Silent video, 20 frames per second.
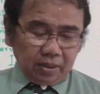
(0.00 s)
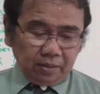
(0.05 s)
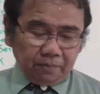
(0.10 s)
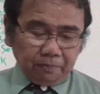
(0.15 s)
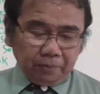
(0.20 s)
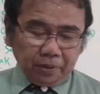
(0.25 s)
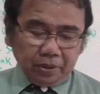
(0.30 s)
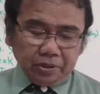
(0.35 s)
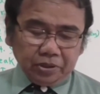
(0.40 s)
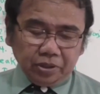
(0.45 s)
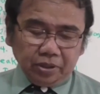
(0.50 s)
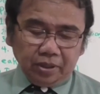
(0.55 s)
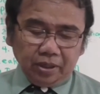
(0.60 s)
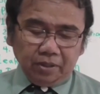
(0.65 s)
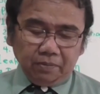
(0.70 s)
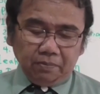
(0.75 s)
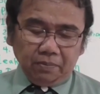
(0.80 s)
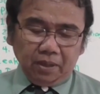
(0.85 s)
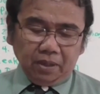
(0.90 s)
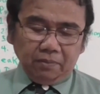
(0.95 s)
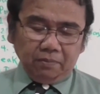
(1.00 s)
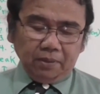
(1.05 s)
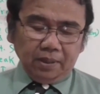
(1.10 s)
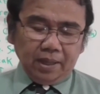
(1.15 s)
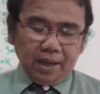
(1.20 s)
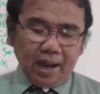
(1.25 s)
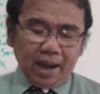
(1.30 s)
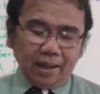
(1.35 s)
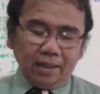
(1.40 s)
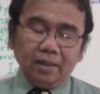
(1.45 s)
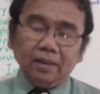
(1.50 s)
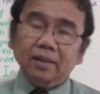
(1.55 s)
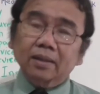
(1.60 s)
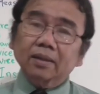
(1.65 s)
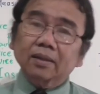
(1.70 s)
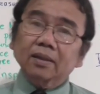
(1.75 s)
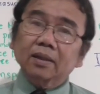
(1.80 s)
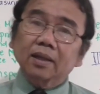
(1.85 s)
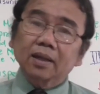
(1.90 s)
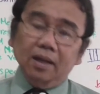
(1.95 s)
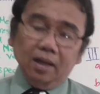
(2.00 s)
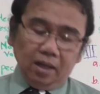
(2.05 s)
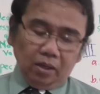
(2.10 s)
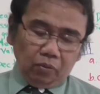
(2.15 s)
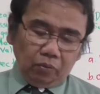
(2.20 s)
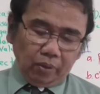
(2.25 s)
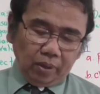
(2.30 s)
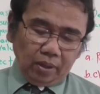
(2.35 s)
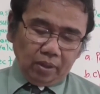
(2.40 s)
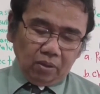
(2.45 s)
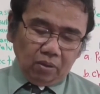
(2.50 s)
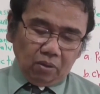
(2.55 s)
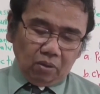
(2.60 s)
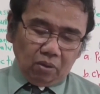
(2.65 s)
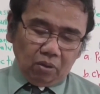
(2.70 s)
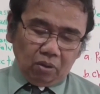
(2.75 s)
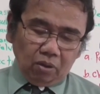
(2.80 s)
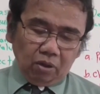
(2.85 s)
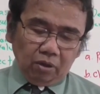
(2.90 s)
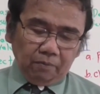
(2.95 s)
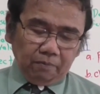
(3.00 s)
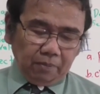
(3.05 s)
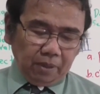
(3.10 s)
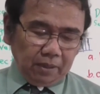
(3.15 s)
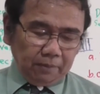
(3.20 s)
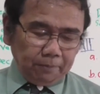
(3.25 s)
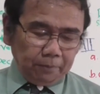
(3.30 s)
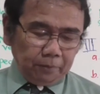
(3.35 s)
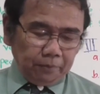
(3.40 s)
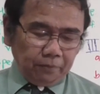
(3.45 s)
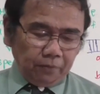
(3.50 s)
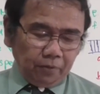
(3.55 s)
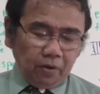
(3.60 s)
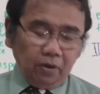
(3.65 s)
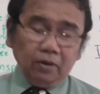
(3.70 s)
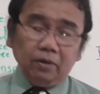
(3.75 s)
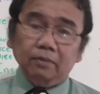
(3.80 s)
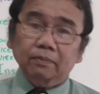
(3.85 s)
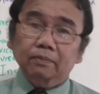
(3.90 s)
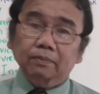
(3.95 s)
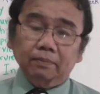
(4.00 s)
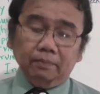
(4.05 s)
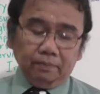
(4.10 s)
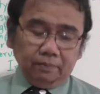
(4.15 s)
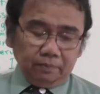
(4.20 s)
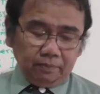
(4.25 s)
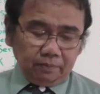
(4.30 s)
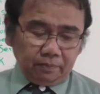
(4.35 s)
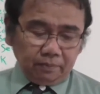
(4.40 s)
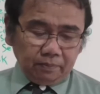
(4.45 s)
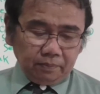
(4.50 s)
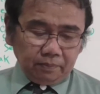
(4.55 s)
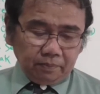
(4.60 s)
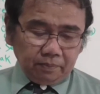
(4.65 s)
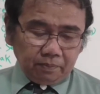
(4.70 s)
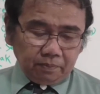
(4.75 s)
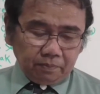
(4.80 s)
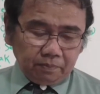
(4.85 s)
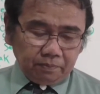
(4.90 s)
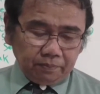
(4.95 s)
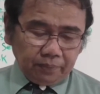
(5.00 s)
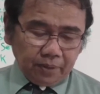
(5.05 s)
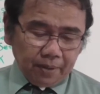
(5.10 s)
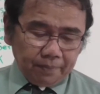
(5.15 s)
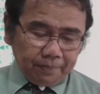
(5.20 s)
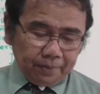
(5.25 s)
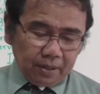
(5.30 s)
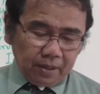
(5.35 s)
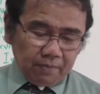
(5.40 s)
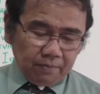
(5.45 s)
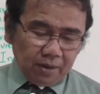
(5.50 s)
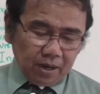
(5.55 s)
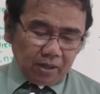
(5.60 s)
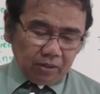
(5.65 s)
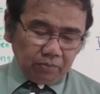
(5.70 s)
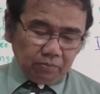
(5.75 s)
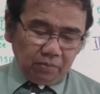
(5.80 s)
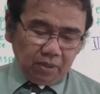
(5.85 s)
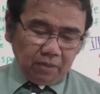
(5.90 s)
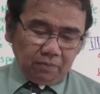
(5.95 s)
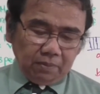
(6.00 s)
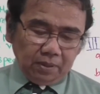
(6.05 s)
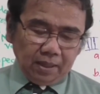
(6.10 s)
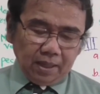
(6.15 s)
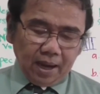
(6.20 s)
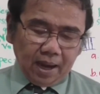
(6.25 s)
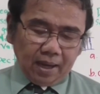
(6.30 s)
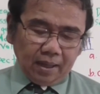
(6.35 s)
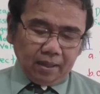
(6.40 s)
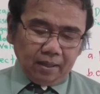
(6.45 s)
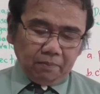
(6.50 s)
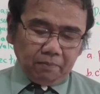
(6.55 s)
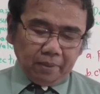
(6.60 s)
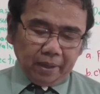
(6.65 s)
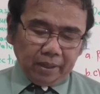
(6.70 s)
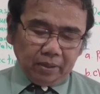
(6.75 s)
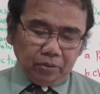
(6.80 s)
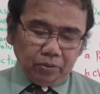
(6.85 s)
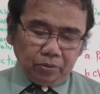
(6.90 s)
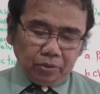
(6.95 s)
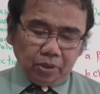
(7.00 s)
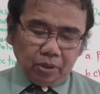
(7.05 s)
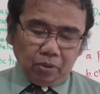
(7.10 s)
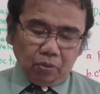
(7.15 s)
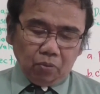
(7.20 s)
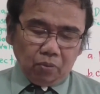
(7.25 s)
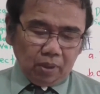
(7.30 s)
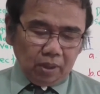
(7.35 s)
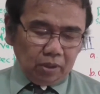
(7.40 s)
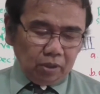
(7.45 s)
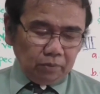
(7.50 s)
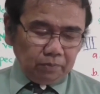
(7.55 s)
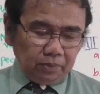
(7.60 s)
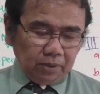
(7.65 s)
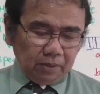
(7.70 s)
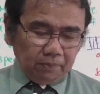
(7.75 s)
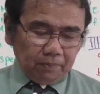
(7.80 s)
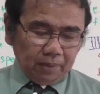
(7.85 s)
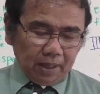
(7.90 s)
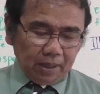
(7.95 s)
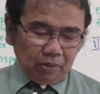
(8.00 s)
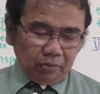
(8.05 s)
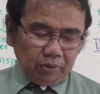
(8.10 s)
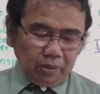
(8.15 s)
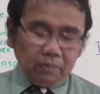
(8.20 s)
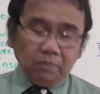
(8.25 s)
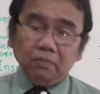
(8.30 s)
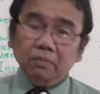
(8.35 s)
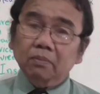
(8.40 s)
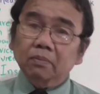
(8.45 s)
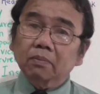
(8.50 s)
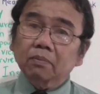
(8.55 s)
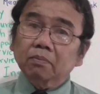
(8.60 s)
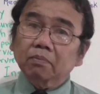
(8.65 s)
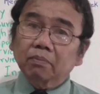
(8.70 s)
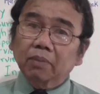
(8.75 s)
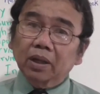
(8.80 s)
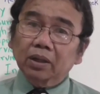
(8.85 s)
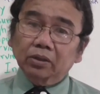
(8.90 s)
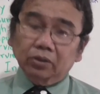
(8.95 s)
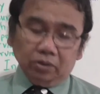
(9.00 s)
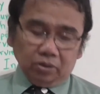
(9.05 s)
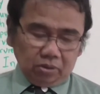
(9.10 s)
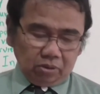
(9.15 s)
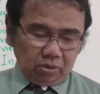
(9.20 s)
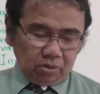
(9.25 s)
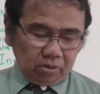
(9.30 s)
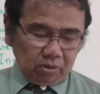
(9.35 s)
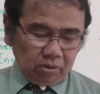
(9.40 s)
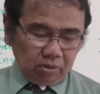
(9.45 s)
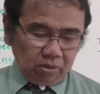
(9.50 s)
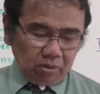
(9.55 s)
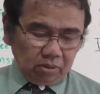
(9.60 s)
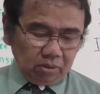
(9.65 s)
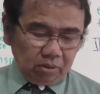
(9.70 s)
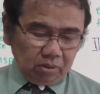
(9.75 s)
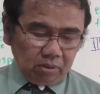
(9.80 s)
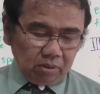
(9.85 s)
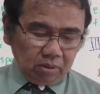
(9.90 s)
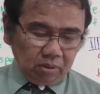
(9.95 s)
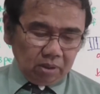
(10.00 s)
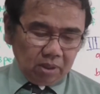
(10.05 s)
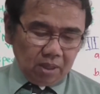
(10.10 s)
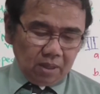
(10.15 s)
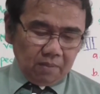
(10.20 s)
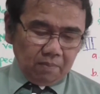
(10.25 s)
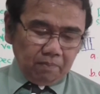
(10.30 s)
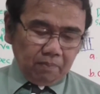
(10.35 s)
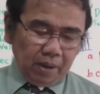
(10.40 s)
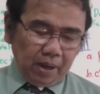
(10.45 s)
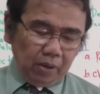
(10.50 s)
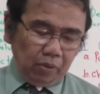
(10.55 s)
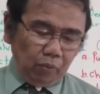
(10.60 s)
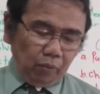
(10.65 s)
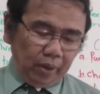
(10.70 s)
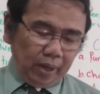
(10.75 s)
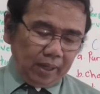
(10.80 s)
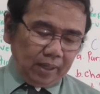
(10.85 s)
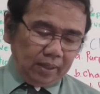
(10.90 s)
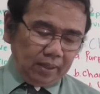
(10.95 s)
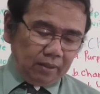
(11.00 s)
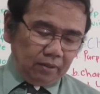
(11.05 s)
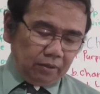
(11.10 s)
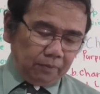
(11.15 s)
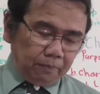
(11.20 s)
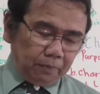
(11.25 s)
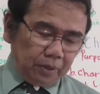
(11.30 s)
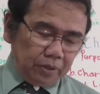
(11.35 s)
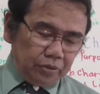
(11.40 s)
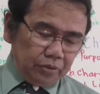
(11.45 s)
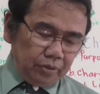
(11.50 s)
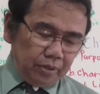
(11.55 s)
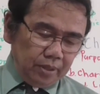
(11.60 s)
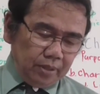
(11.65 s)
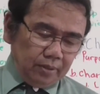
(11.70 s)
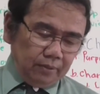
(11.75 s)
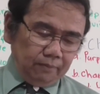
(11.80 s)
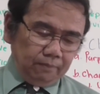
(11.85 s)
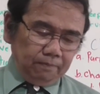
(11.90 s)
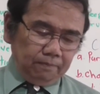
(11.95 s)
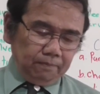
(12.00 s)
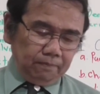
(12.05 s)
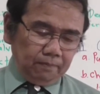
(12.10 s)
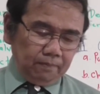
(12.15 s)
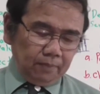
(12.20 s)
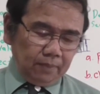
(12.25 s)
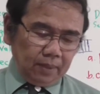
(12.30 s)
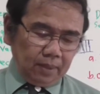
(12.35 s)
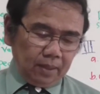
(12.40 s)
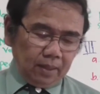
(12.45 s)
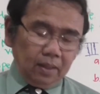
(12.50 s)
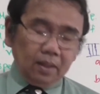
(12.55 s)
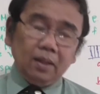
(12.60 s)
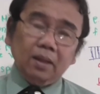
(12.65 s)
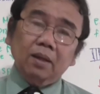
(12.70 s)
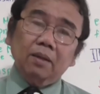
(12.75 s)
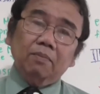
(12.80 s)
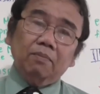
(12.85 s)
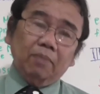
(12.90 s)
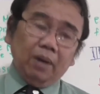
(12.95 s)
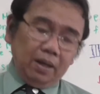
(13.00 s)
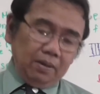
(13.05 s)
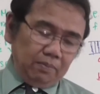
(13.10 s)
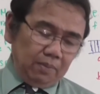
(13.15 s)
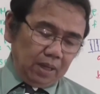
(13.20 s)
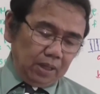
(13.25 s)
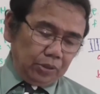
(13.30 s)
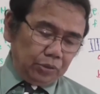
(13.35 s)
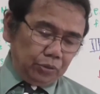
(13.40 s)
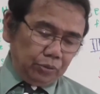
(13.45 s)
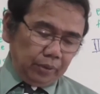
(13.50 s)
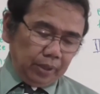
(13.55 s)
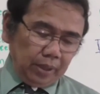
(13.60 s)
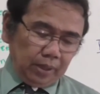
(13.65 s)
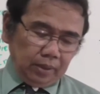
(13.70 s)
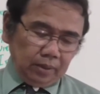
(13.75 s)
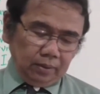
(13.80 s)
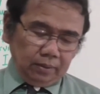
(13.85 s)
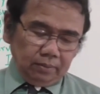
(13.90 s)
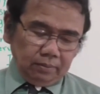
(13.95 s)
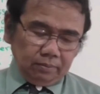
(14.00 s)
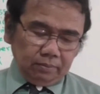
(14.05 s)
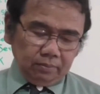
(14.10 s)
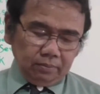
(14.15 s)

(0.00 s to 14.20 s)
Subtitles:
Refrigerant may be added in liquid or be performed. Proper amount may be added by using one of the following methods: by weighing refrigerant, by measuring,